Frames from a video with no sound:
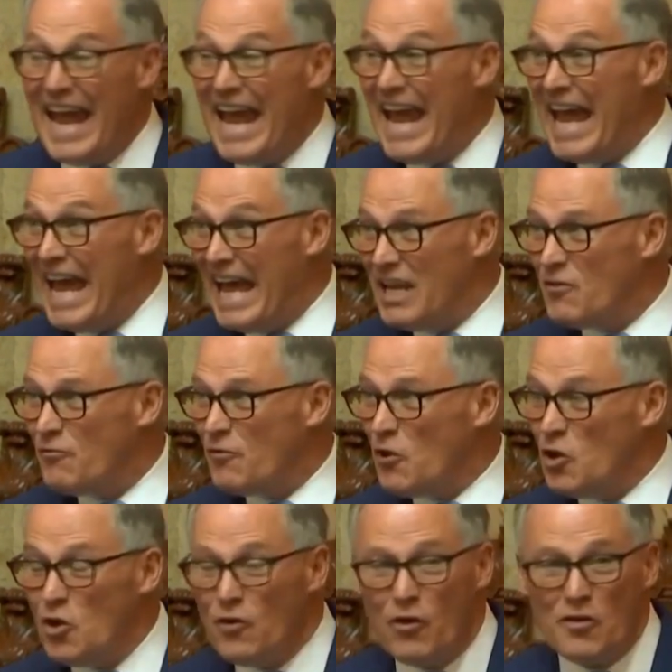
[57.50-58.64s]
And for
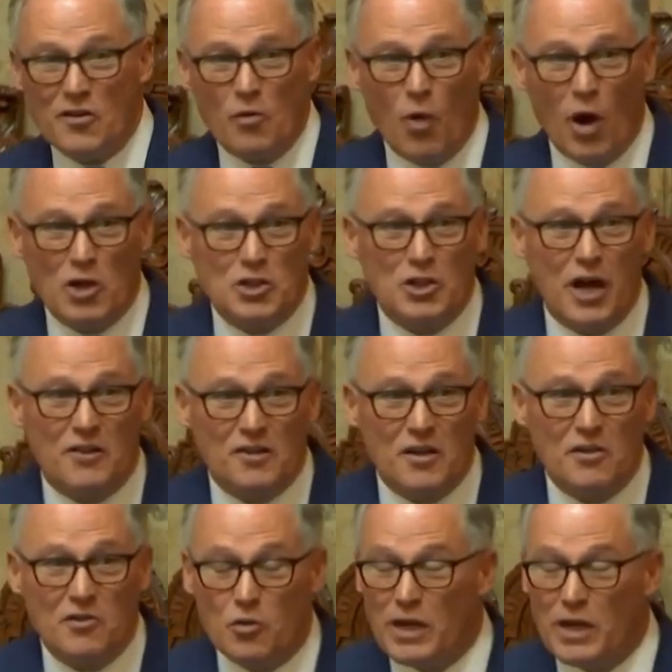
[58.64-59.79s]
the University of Washington
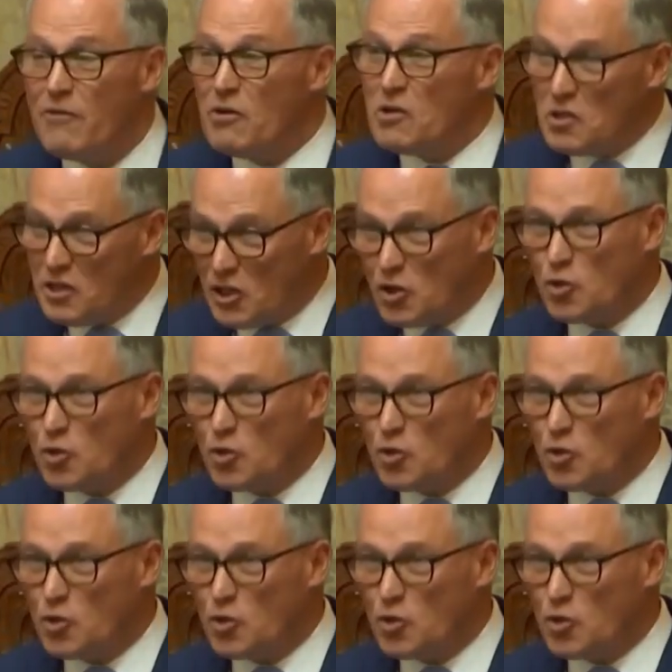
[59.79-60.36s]
Huskies, who gave us an